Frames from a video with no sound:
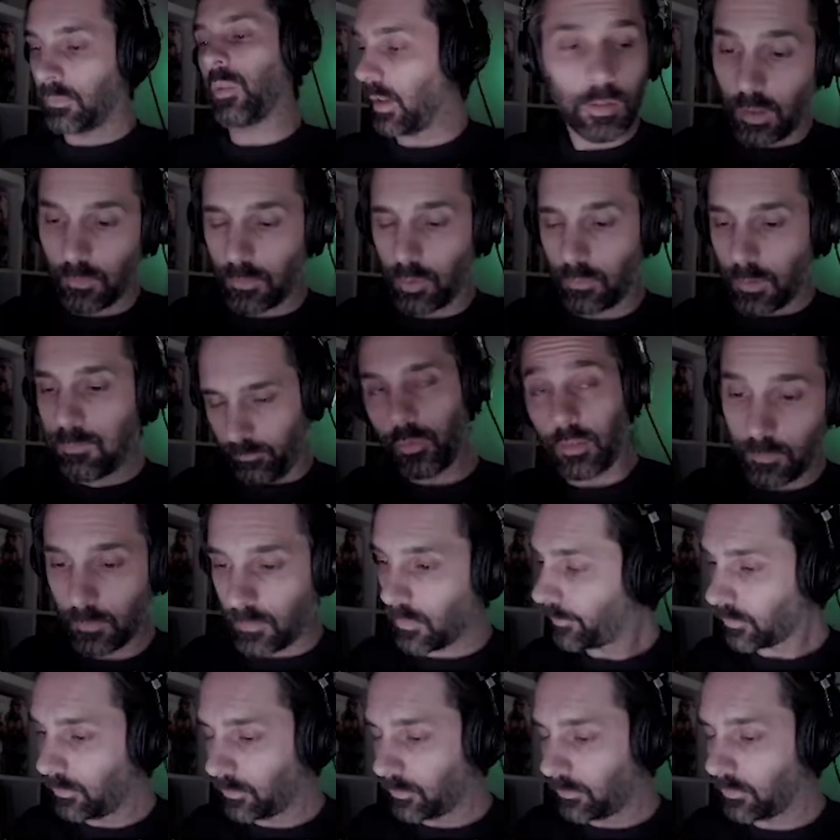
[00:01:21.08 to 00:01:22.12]
Yeah, it was fun.
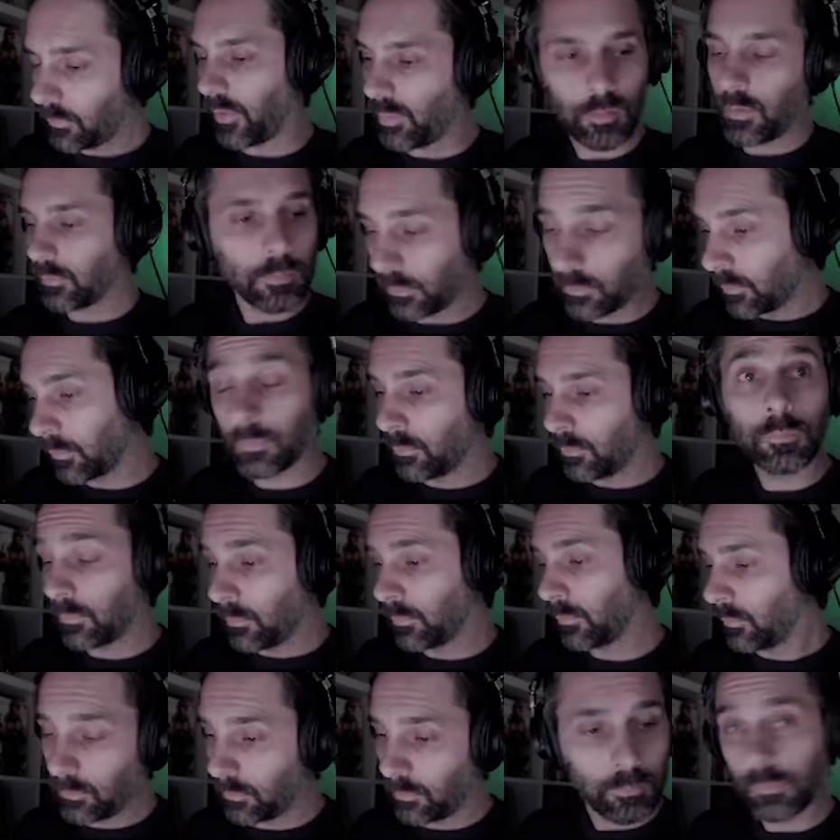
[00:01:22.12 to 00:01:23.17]
It took a lot
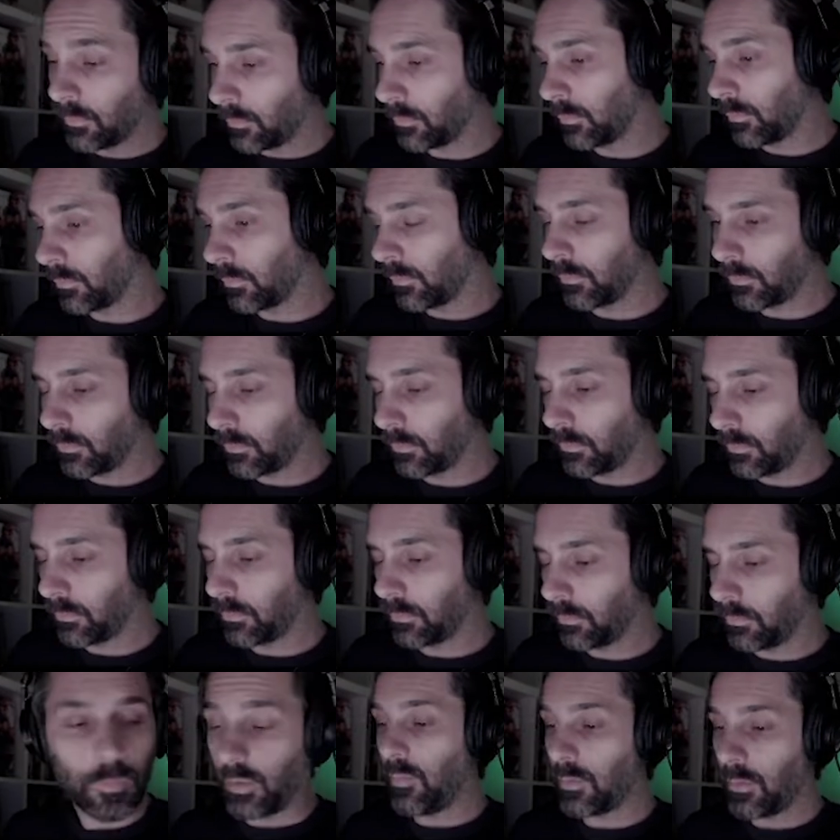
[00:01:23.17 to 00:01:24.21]
longer
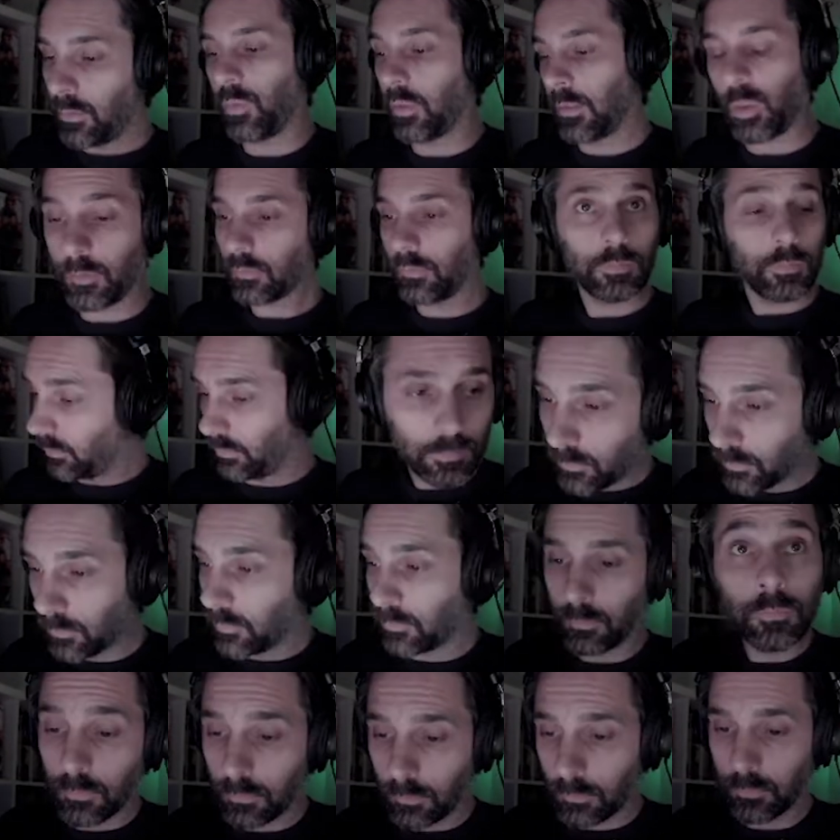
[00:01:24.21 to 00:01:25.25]
than the other ones,
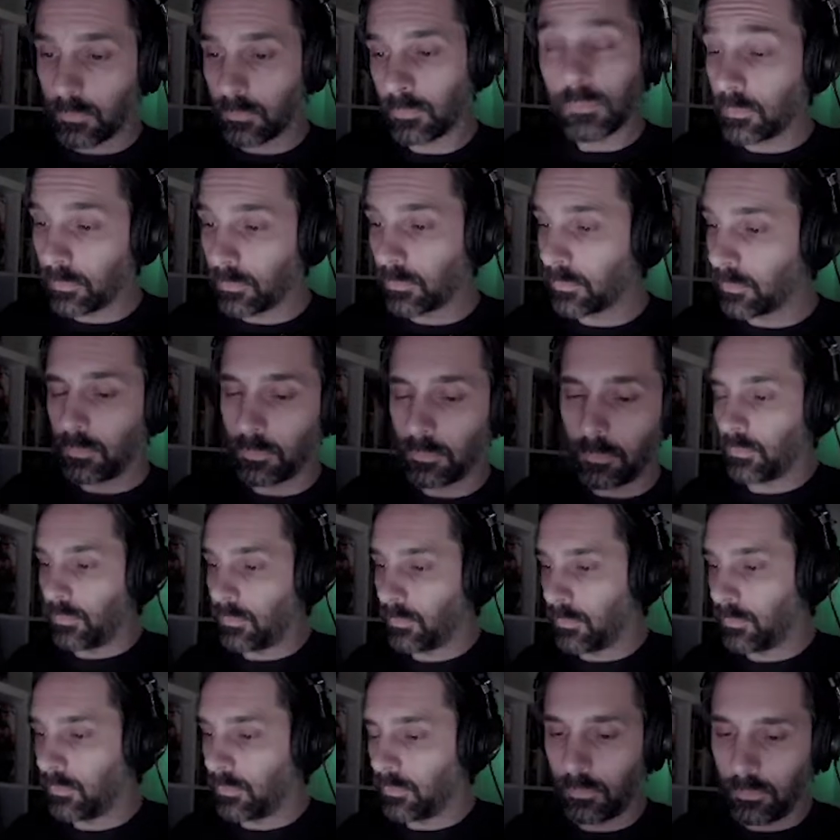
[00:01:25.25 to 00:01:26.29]
so
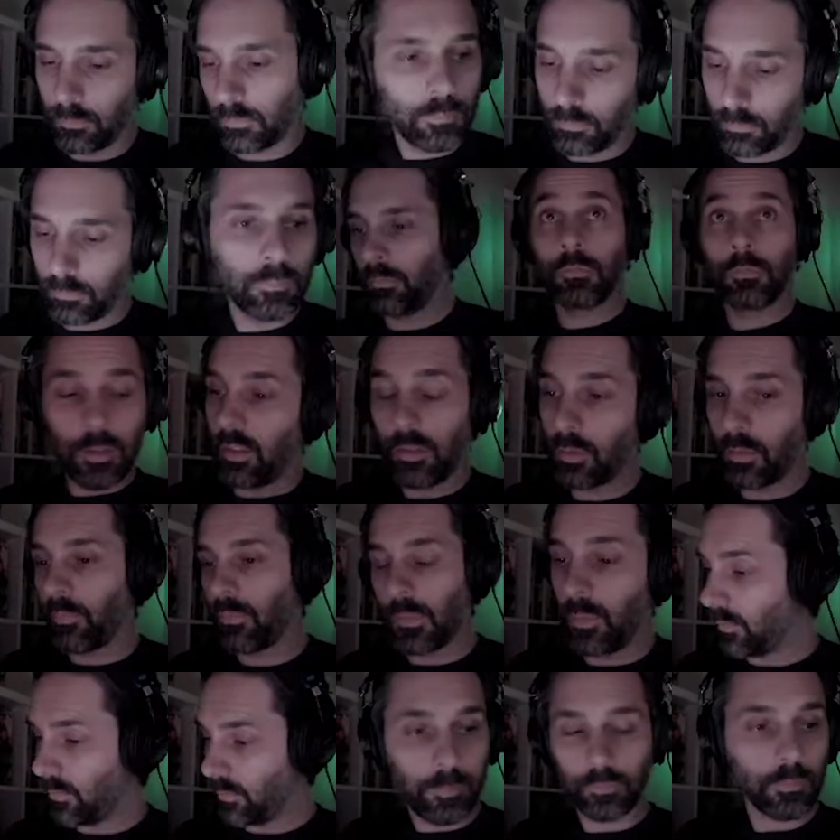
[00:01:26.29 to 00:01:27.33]
pretty much all the
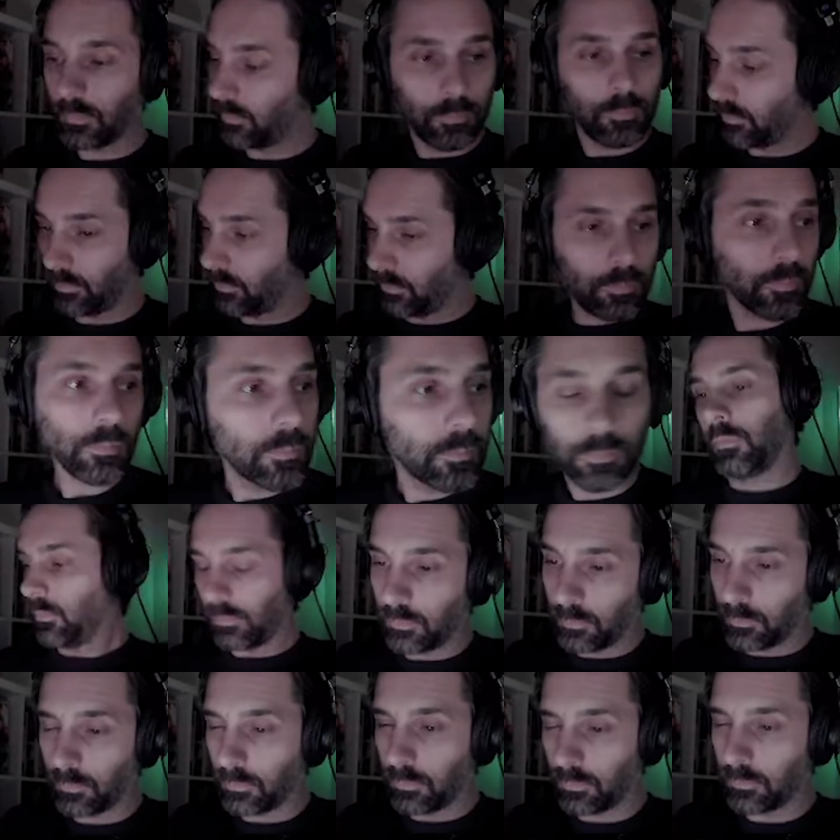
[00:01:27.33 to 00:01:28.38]
other album redraws
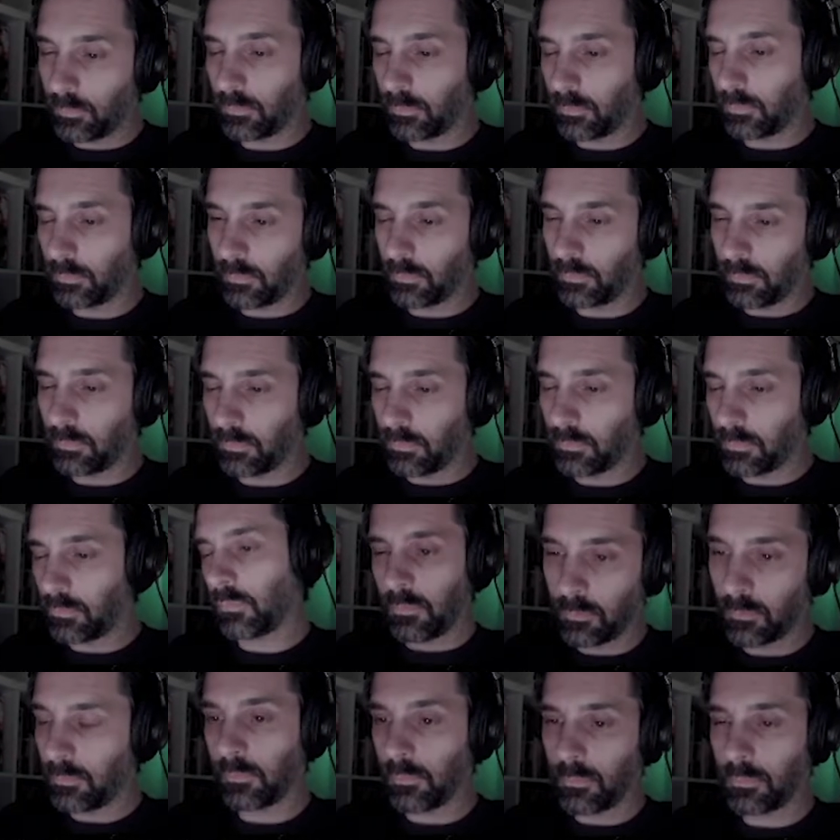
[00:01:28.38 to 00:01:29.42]
that I've done
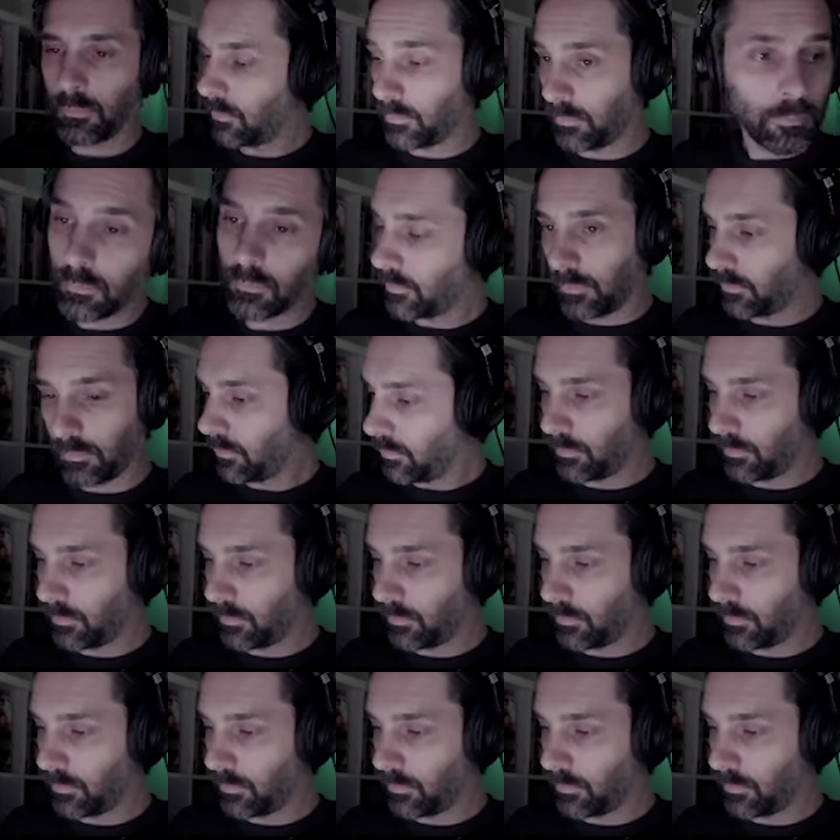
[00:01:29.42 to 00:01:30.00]
have been